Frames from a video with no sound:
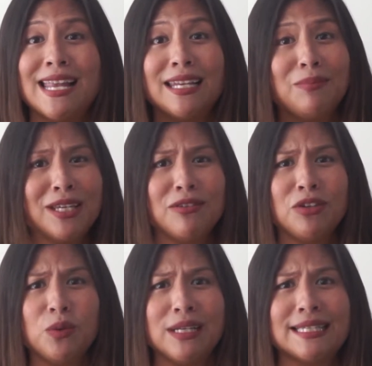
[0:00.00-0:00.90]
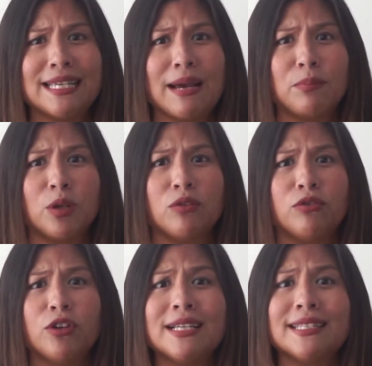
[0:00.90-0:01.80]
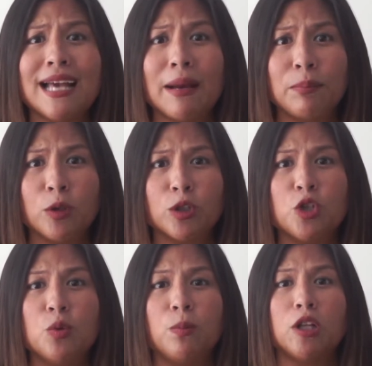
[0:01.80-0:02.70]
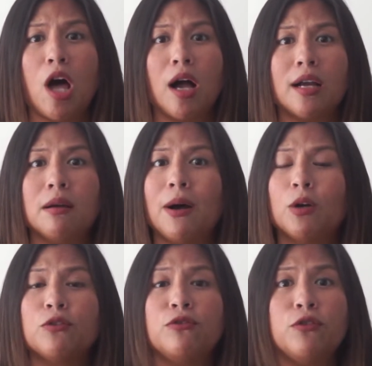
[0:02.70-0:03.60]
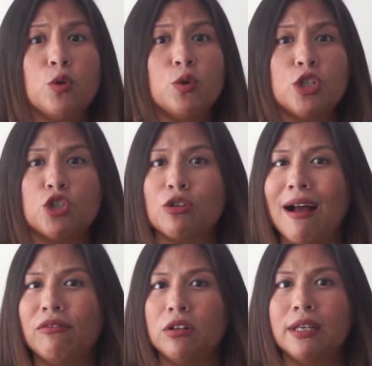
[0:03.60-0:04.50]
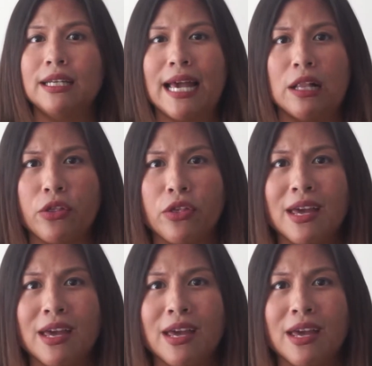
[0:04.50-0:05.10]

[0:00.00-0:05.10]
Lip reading: Let me give you an example. For example, you blog about food, travel, and health.